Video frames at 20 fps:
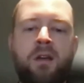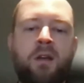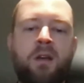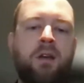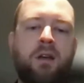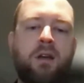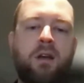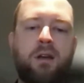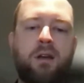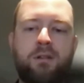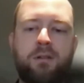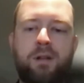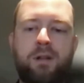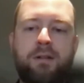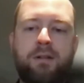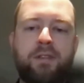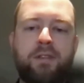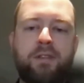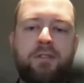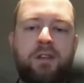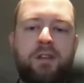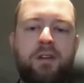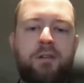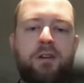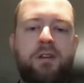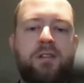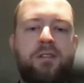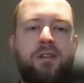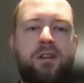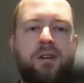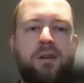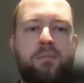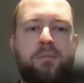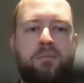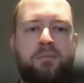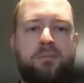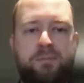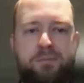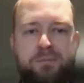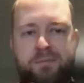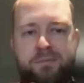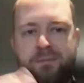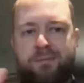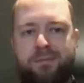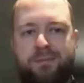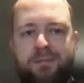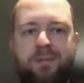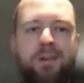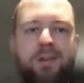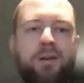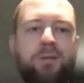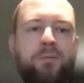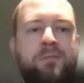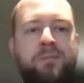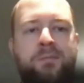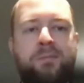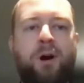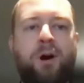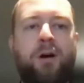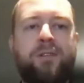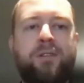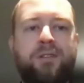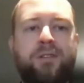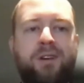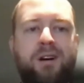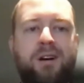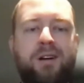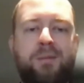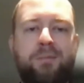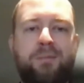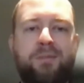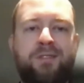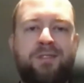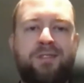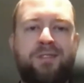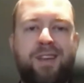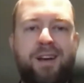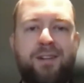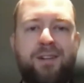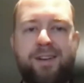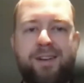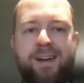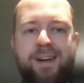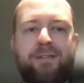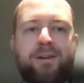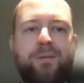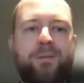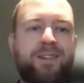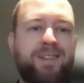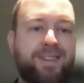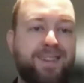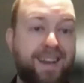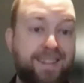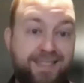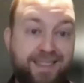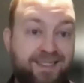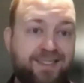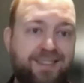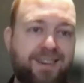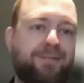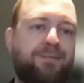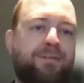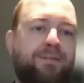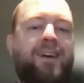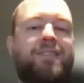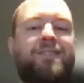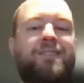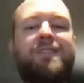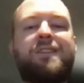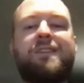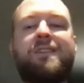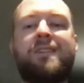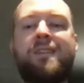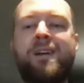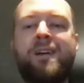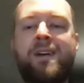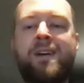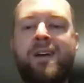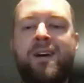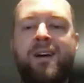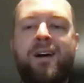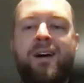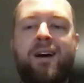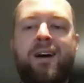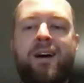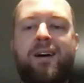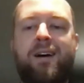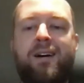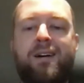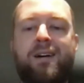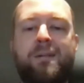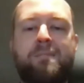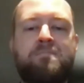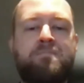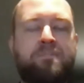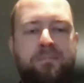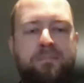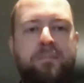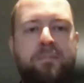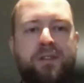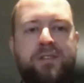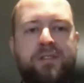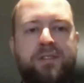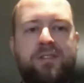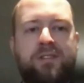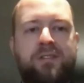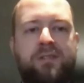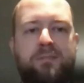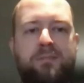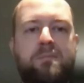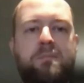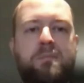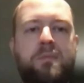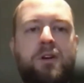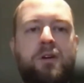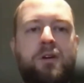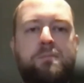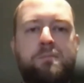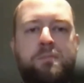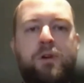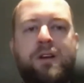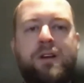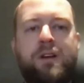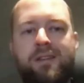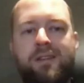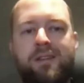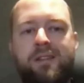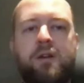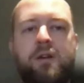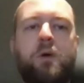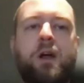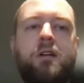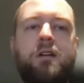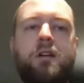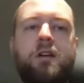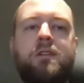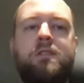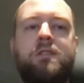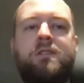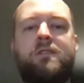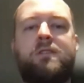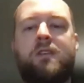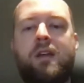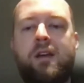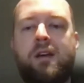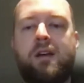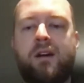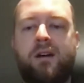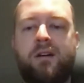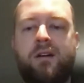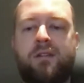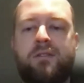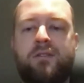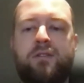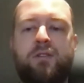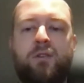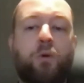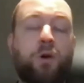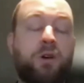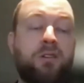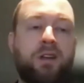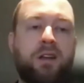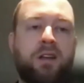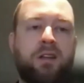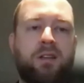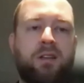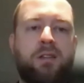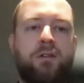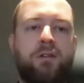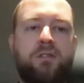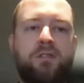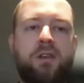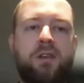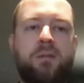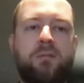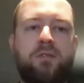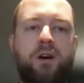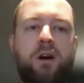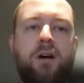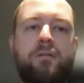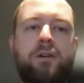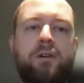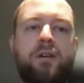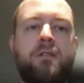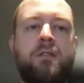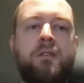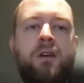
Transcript: And you'll have the security team, oftentimes telling everybody get this done faster. But just, bringing the awareness and coordinating those teams often.